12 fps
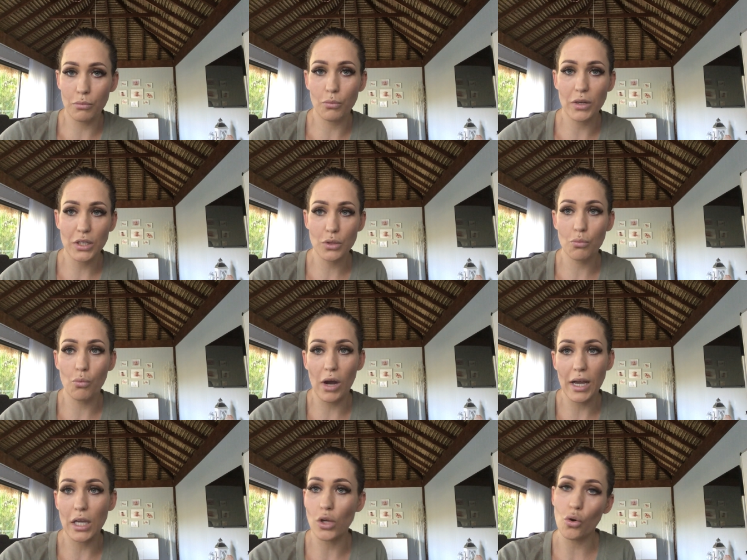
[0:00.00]
which
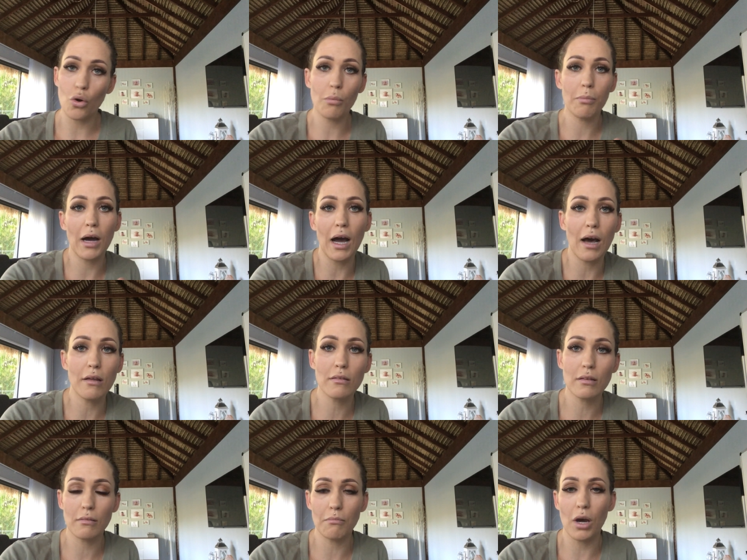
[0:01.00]
way your
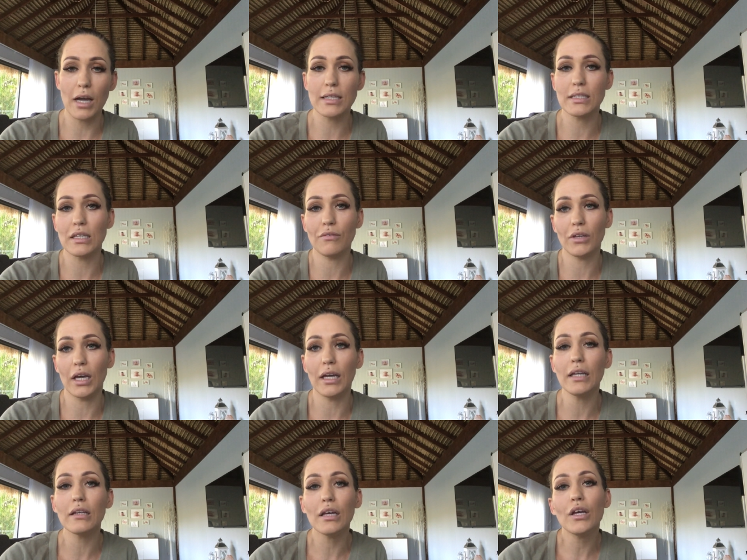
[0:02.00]
path might
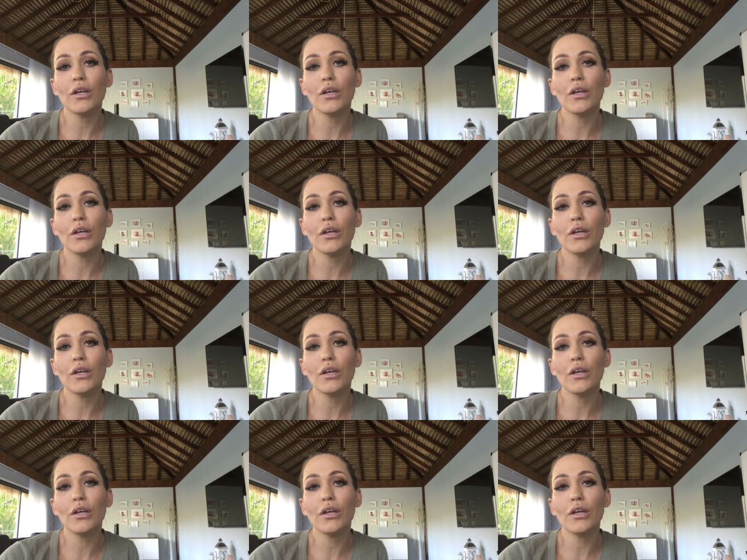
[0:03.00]
deviate,